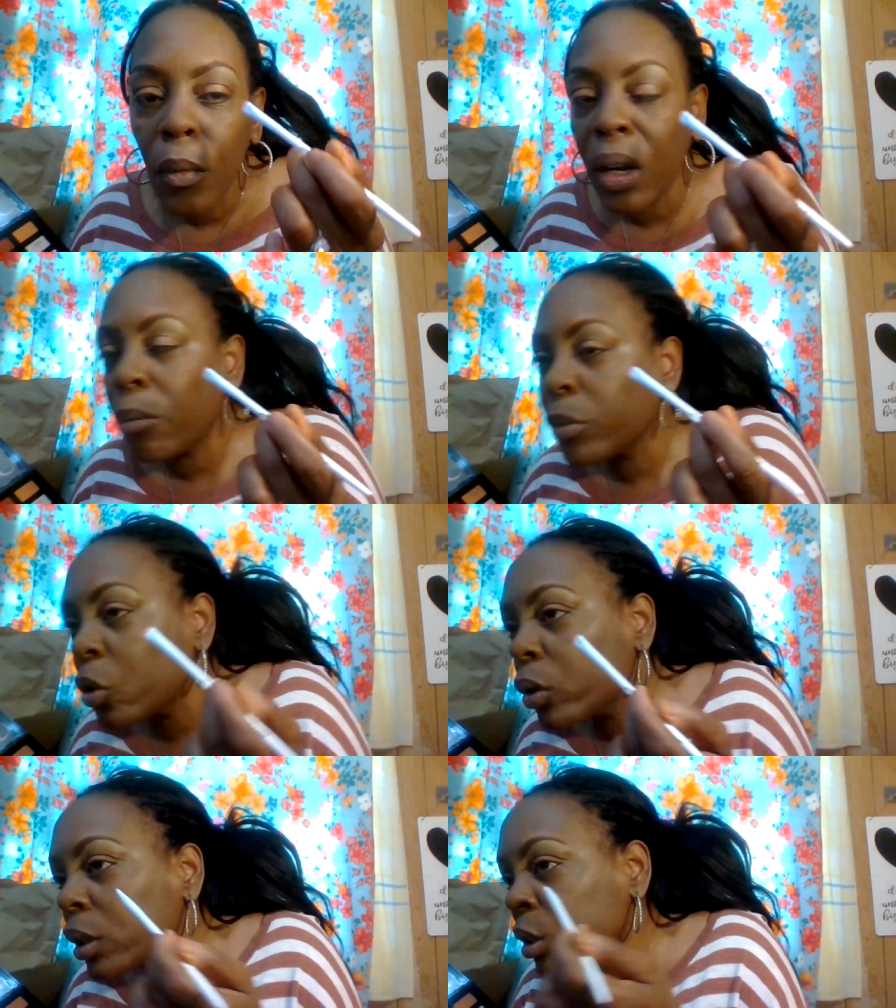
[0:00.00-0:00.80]
I'm
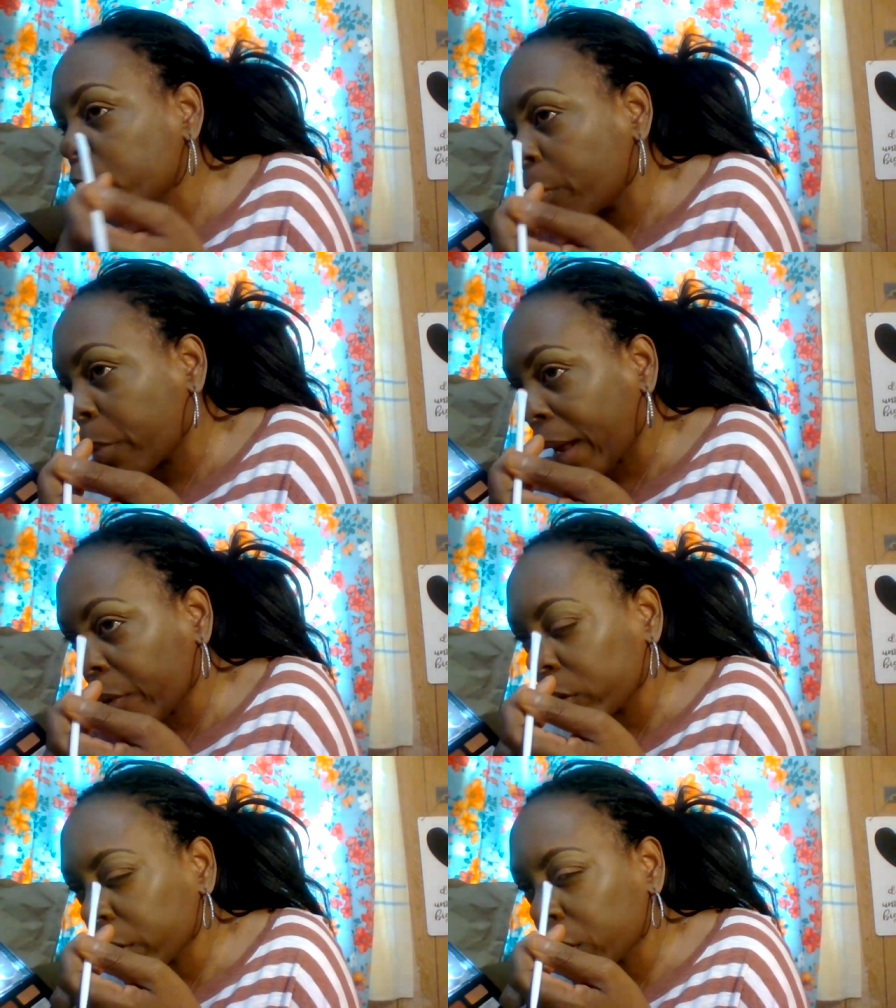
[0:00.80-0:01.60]
doing this
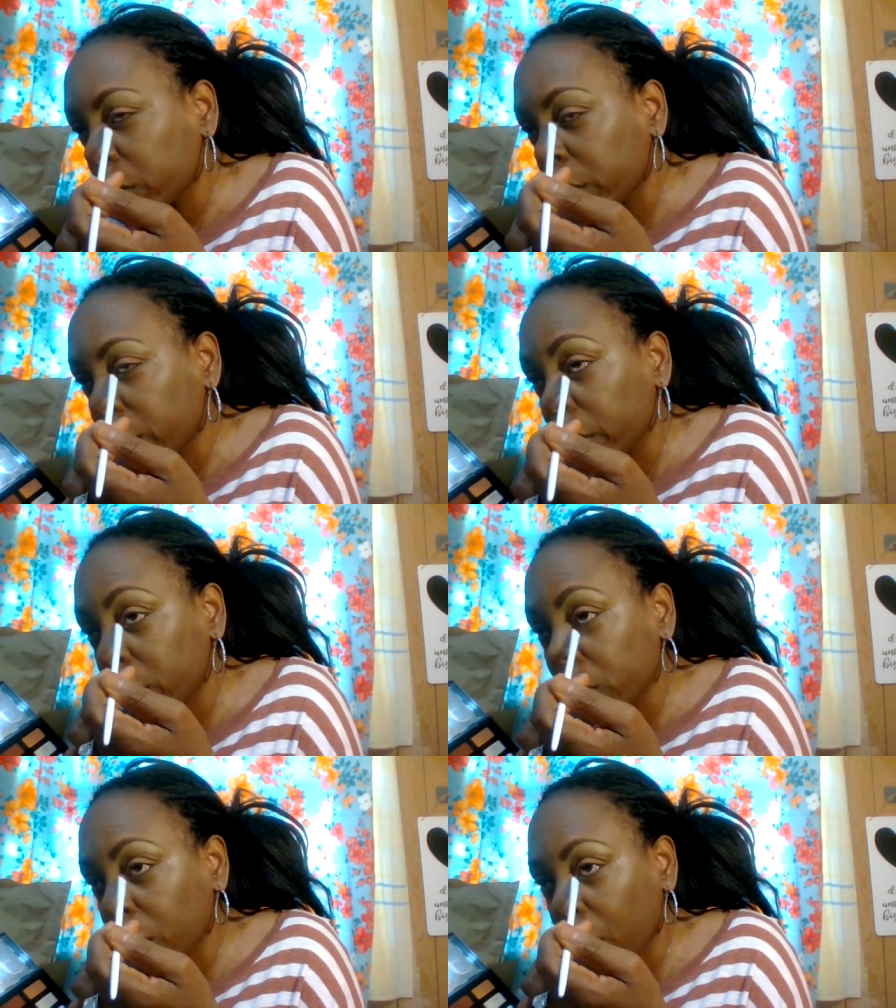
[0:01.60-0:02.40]
backwards I should have did
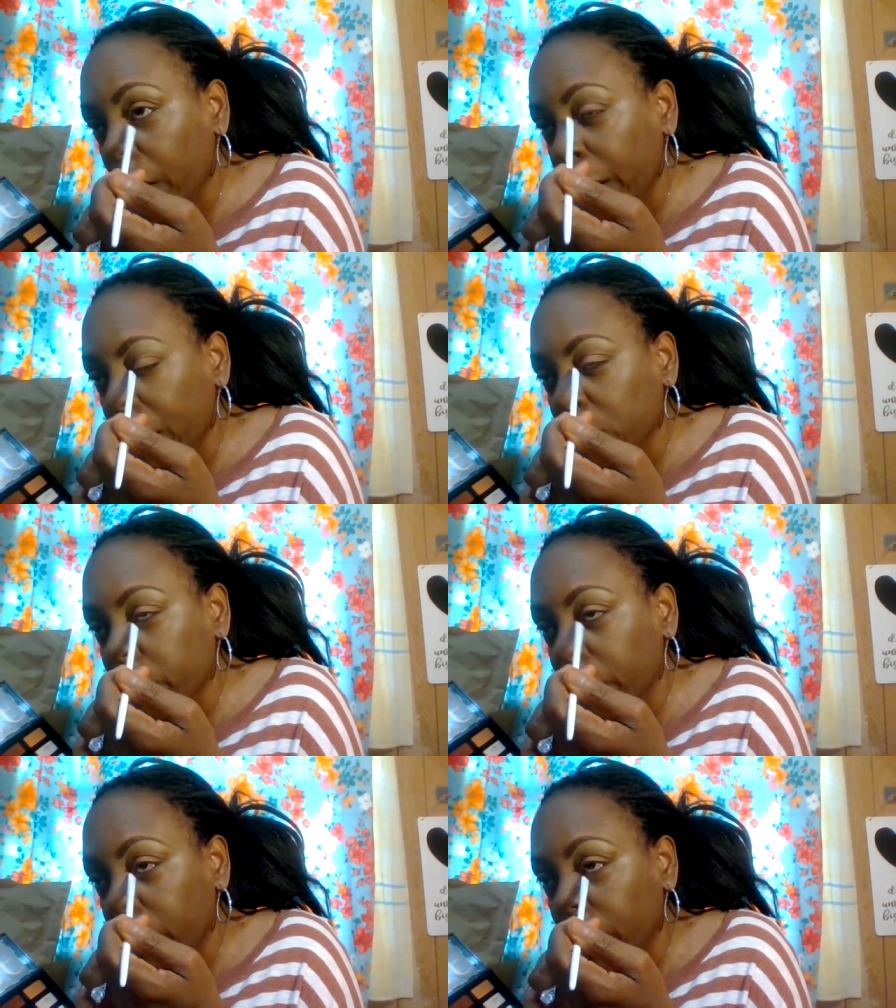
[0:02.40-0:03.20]
this last
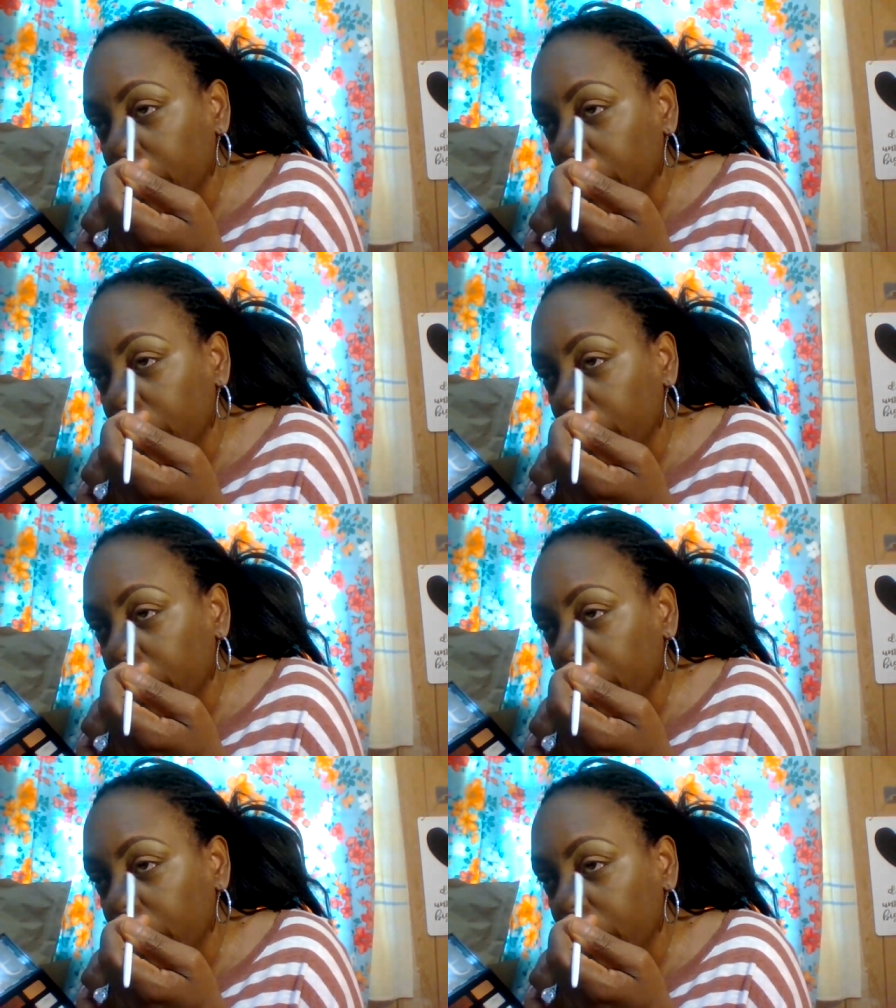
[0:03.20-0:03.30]
but